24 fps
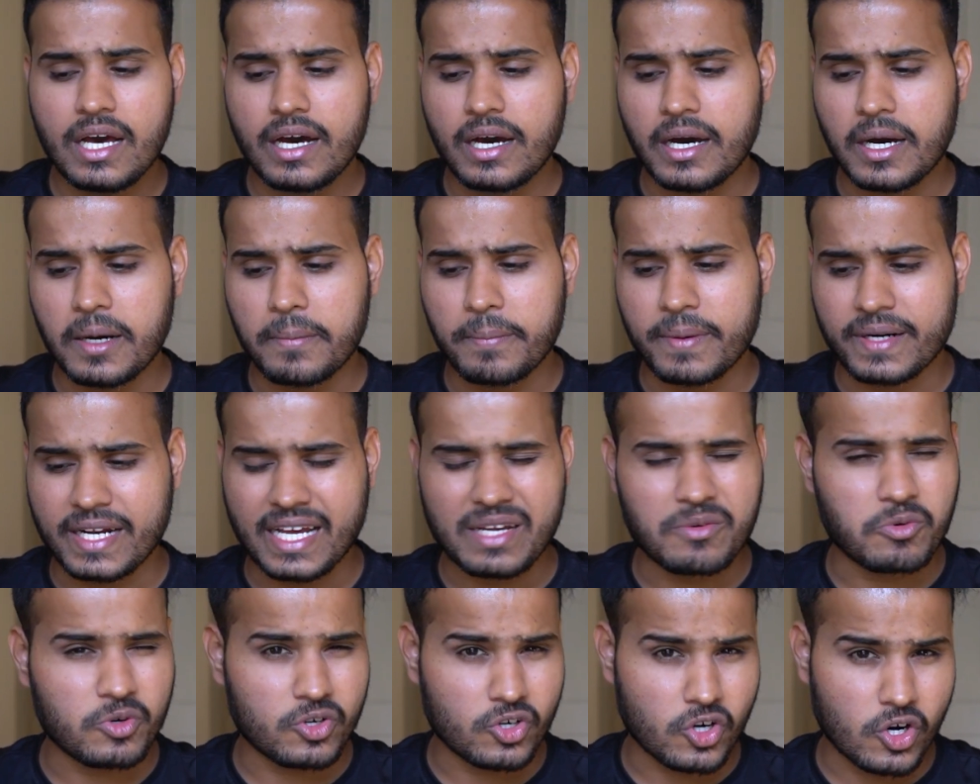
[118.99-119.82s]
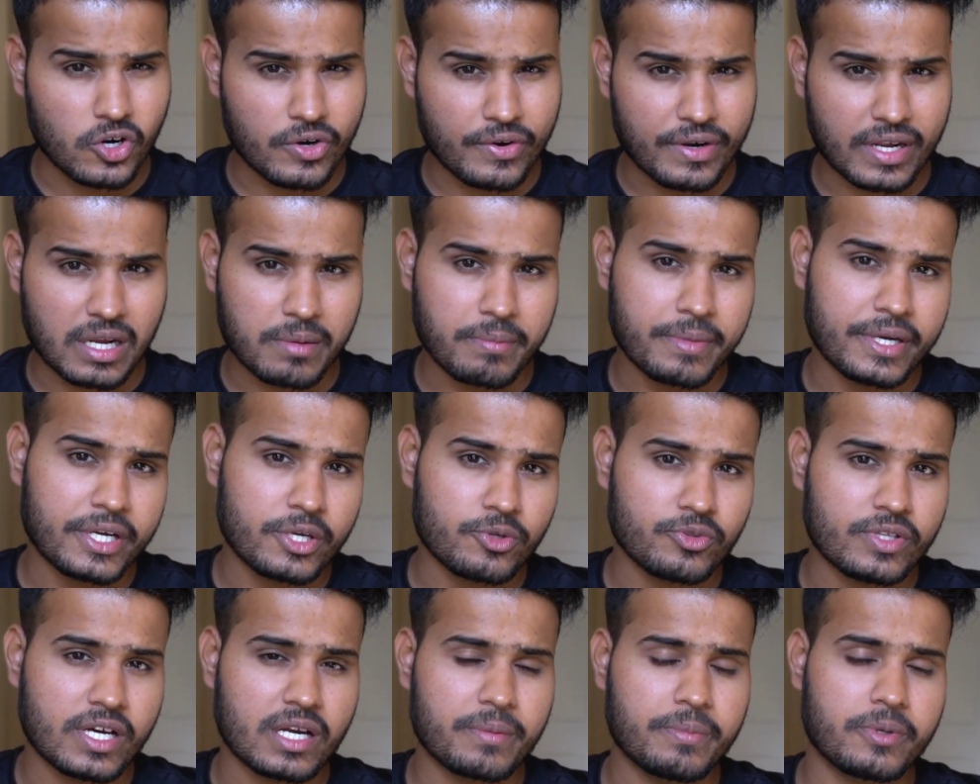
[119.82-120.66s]
But I would not recommend
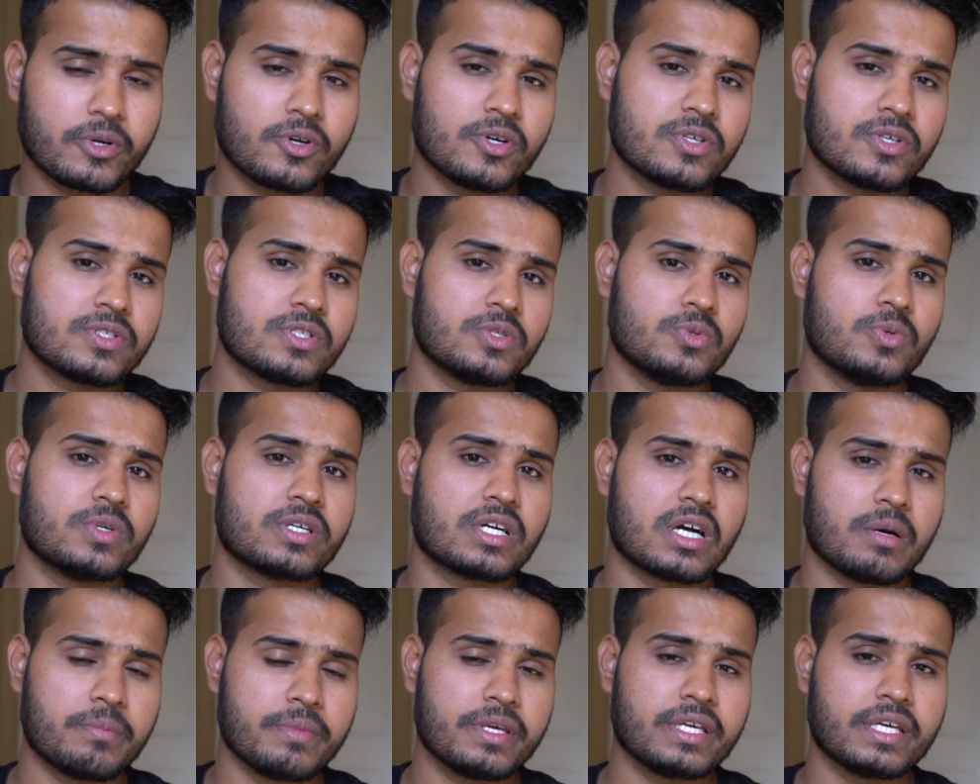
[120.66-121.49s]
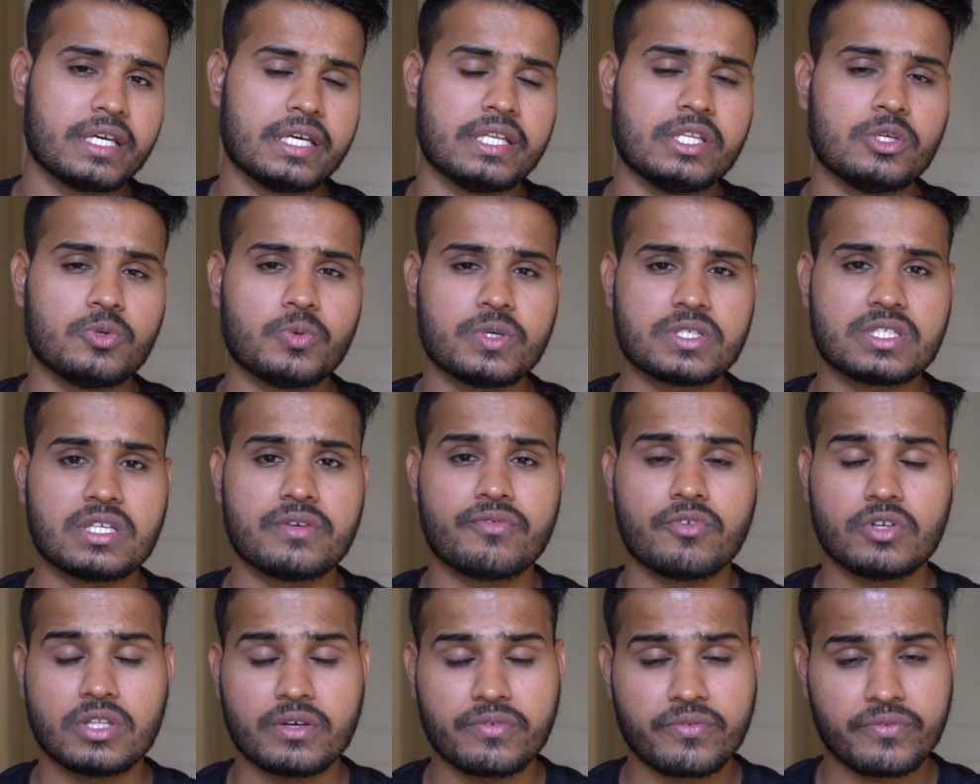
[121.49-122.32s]
you that, because you are coming in USA
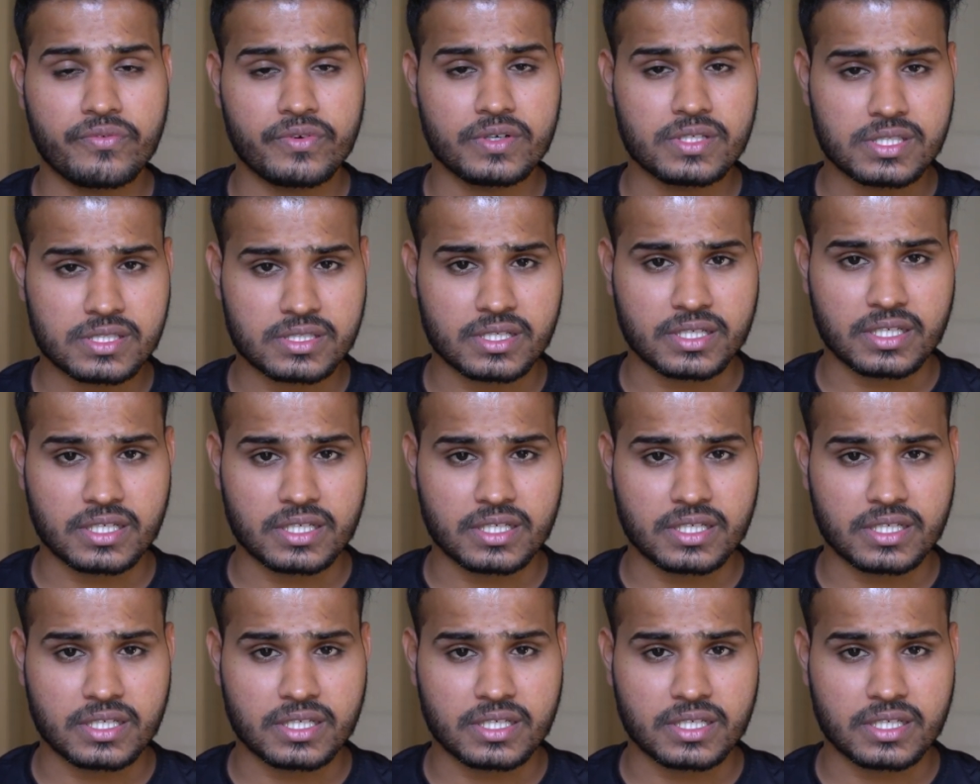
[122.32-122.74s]
for the first